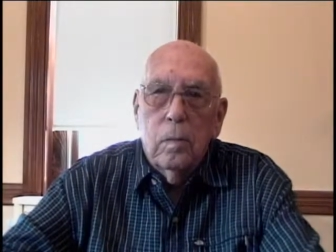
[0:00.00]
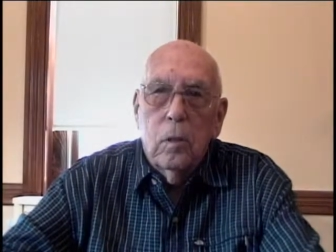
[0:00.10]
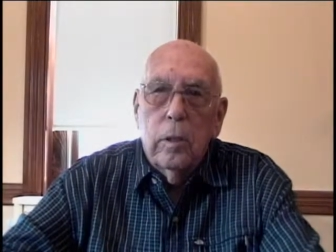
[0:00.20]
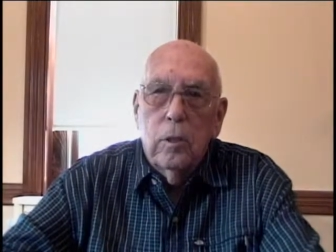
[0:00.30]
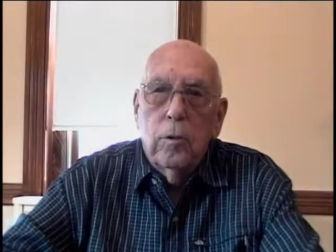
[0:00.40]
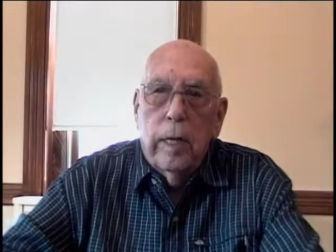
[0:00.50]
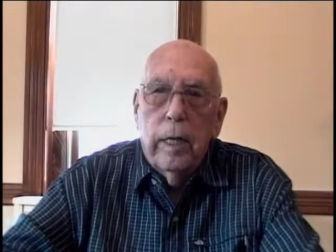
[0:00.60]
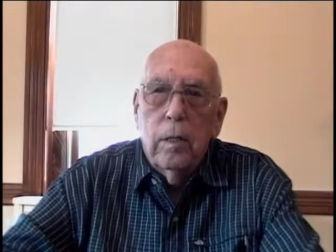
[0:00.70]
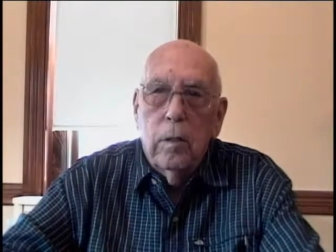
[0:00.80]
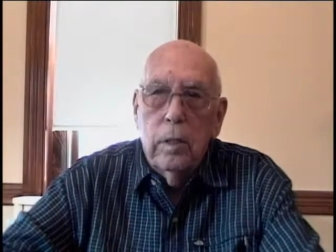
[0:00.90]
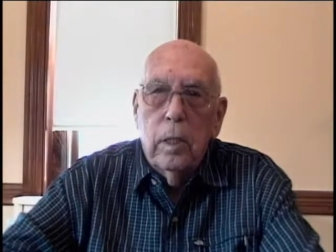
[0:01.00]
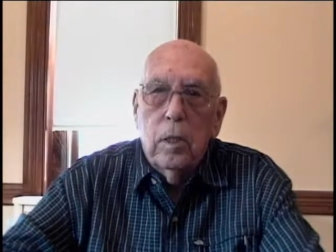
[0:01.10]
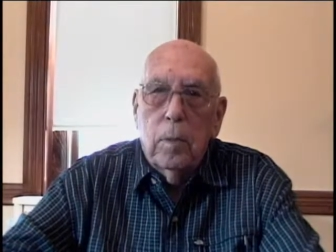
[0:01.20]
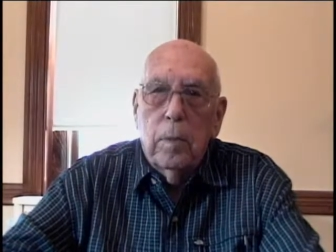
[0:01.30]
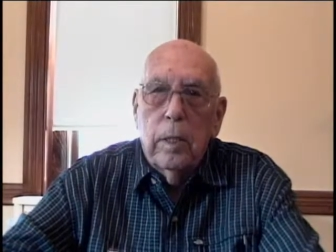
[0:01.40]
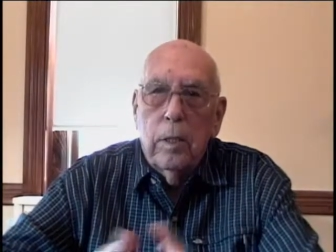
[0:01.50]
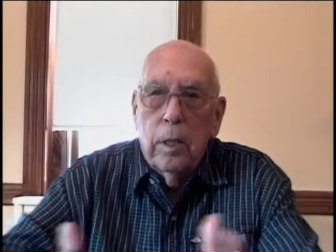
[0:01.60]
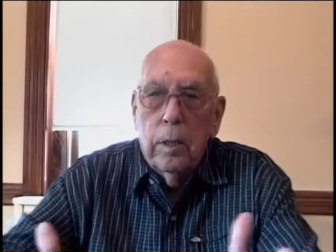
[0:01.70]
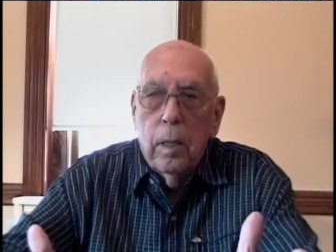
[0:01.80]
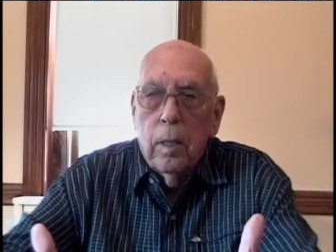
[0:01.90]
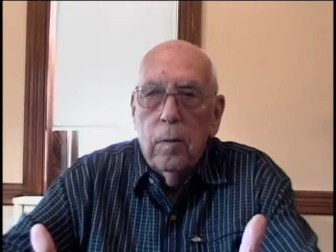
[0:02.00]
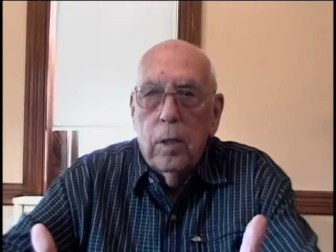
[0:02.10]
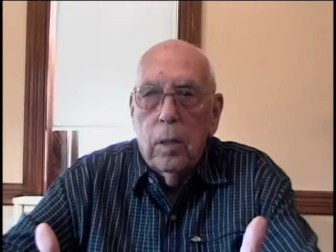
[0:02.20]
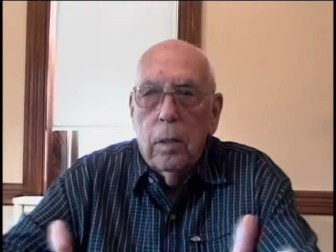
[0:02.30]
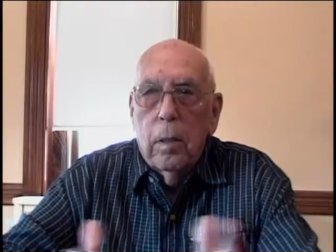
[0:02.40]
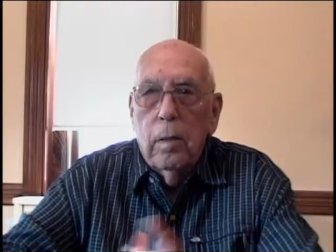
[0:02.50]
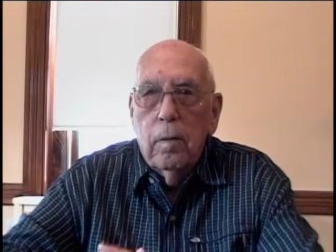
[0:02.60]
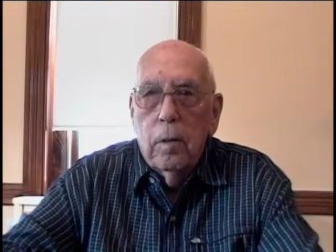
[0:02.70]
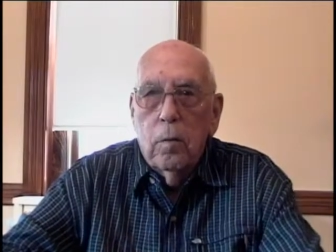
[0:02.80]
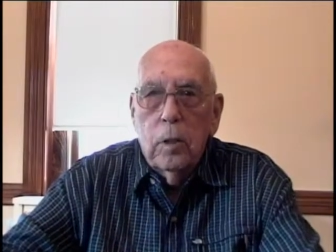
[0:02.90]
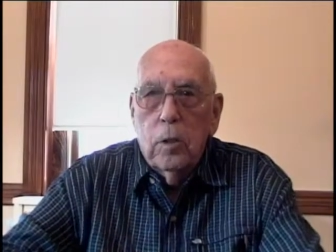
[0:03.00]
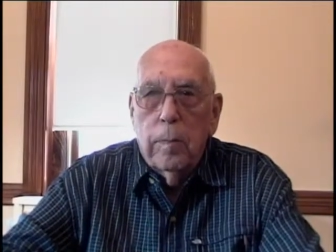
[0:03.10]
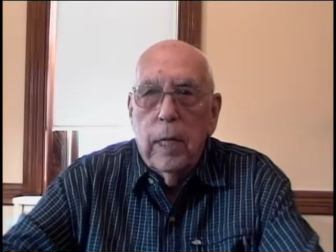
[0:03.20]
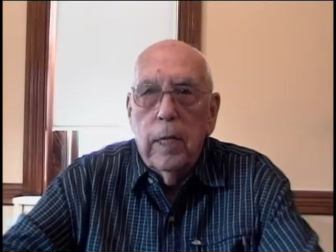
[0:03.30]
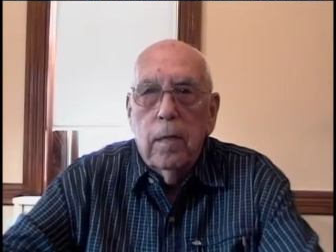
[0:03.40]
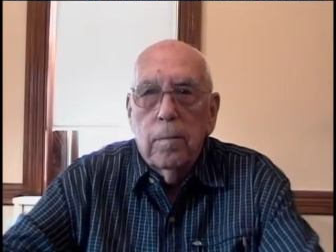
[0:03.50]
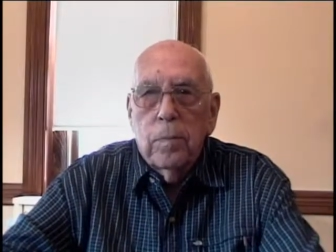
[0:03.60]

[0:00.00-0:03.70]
Good training, good discipline. You learn. There are so many